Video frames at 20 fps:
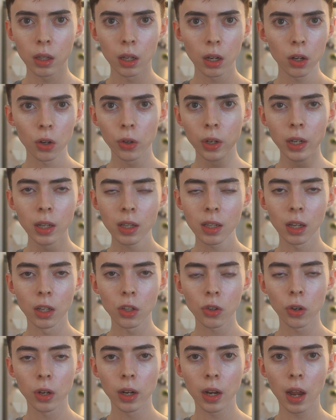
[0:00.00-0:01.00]
the Korean
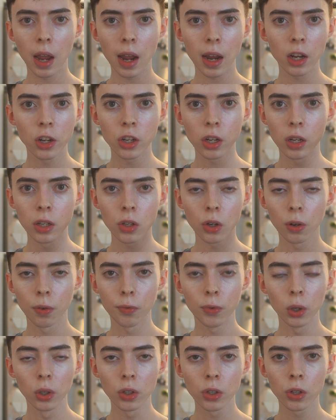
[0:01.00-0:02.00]
sunscreen agents
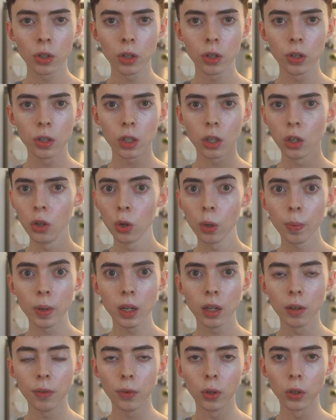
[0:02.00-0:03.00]
or filters, the
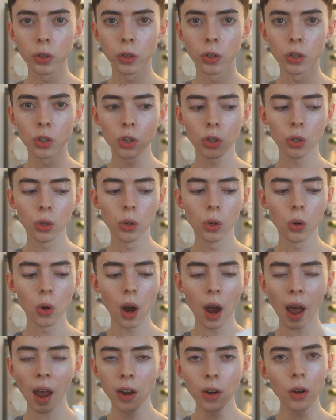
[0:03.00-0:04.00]
European filters
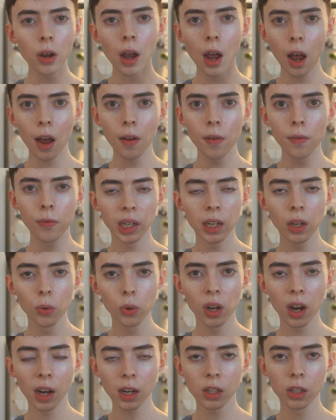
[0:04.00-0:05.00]
too, I don't have any
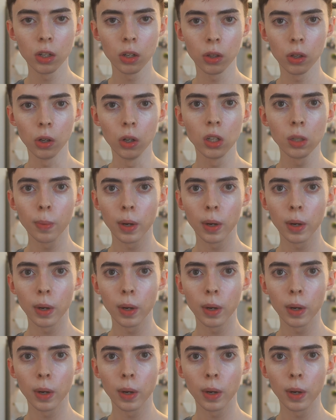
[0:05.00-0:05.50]
reaction to those.